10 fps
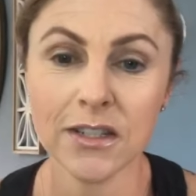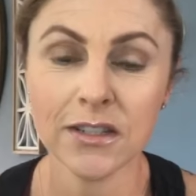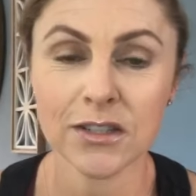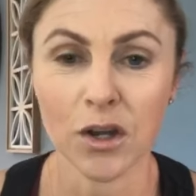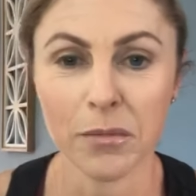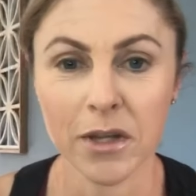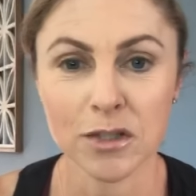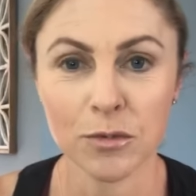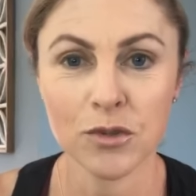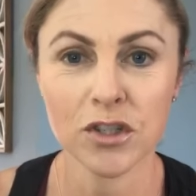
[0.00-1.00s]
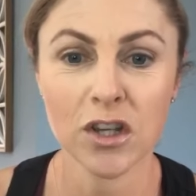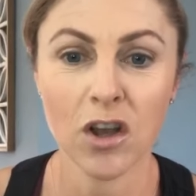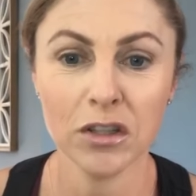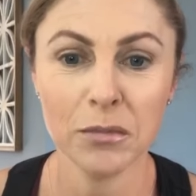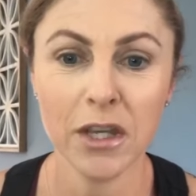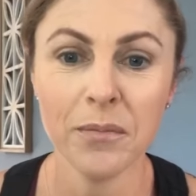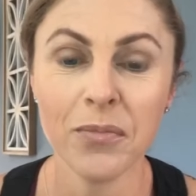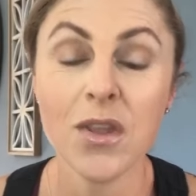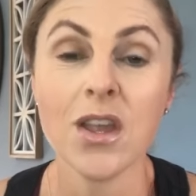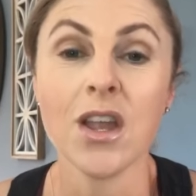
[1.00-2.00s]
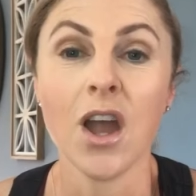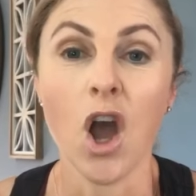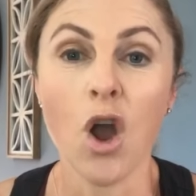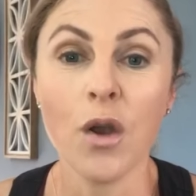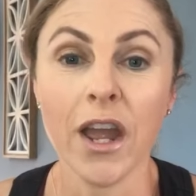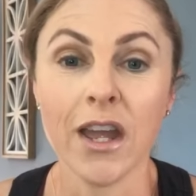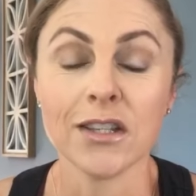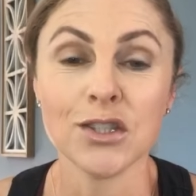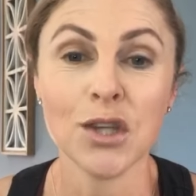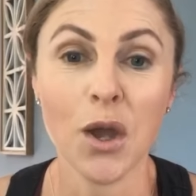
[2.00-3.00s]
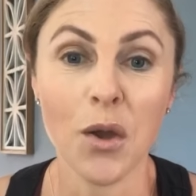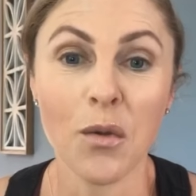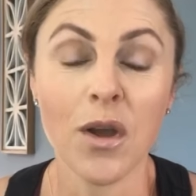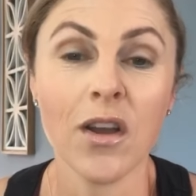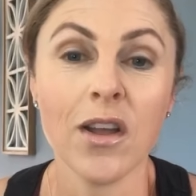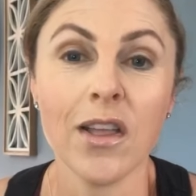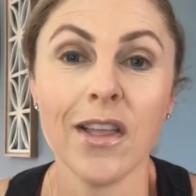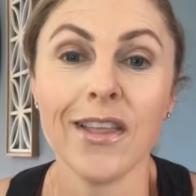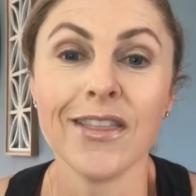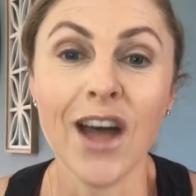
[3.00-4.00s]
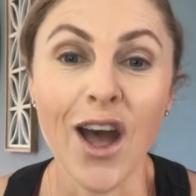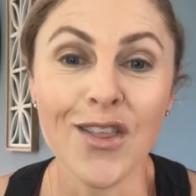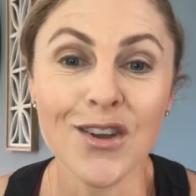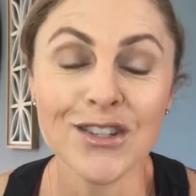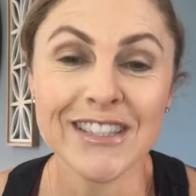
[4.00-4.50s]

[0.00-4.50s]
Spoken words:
sorry, my husband was just calling me. Okay, so, The other